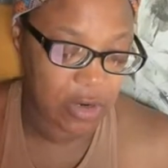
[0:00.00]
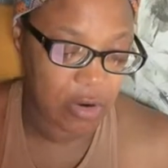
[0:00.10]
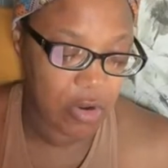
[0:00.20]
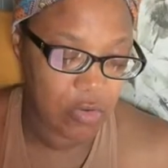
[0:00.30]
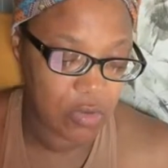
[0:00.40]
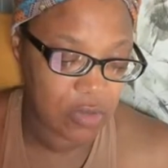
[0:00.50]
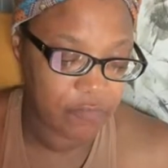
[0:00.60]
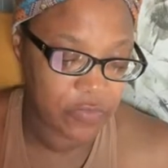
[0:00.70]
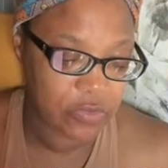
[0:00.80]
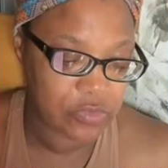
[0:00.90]
with their
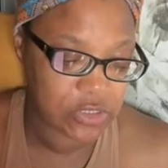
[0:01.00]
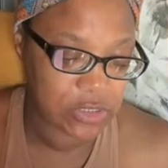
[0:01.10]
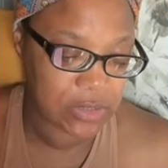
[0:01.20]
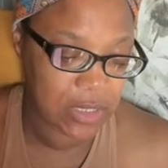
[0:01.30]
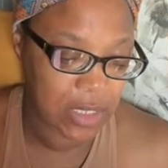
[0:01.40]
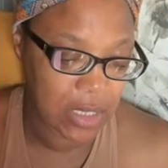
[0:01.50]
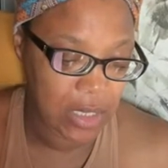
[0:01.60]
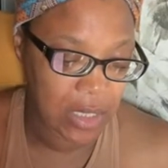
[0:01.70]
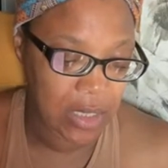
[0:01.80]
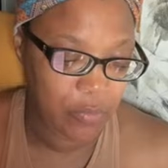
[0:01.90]
own
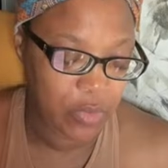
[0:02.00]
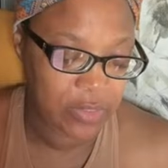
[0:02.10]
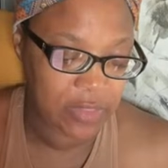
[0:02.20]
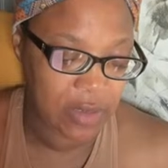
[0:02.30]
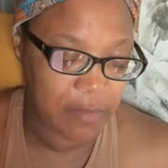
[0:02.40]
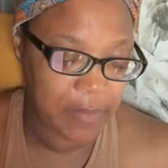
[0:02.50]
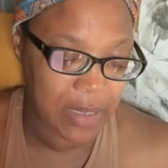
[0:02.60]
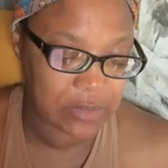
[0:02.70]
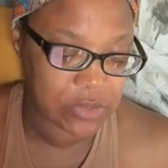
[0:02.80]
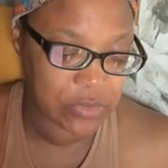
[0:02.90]
confusion, and with
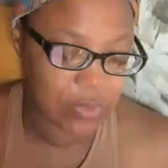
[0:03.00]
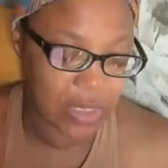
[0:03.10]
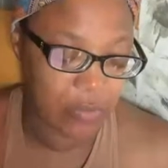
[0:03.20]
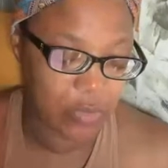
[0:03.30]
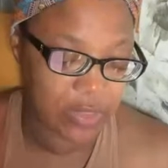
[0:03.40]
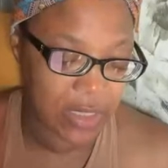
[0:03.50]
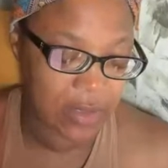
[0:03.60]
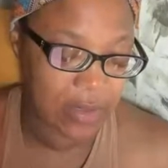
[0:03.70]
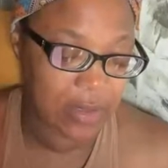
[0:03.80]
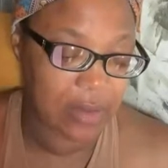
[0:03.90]
their mantle,
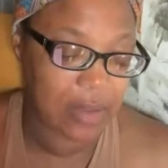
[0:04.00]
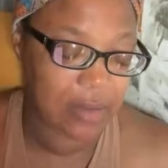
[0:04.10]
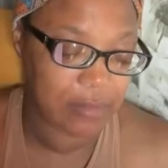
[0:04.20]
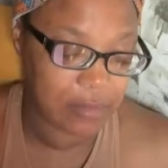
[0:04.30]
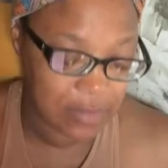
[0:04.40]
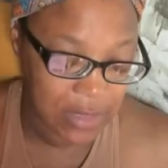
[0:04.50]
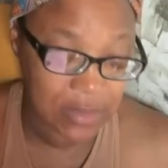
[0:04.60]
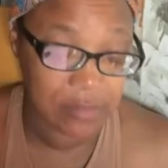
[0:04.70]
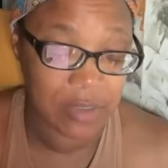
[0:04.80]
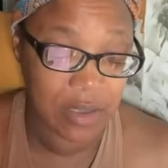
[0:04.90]
and
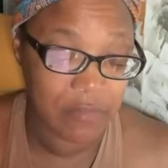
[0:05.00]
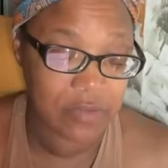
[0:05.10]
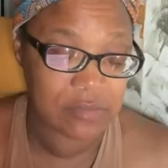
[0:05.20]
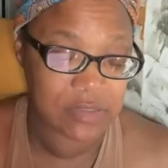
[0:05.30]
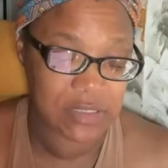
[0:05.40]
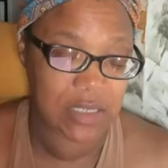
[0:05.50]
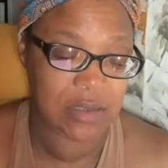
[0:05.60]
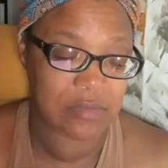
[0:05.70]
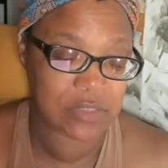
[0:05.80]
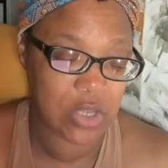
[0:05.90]
let them cover
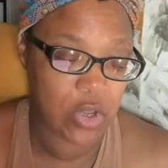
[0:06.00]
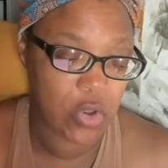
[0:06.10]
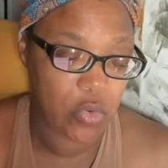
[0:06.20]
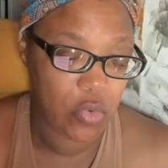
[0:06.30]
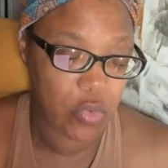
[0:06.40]
themselves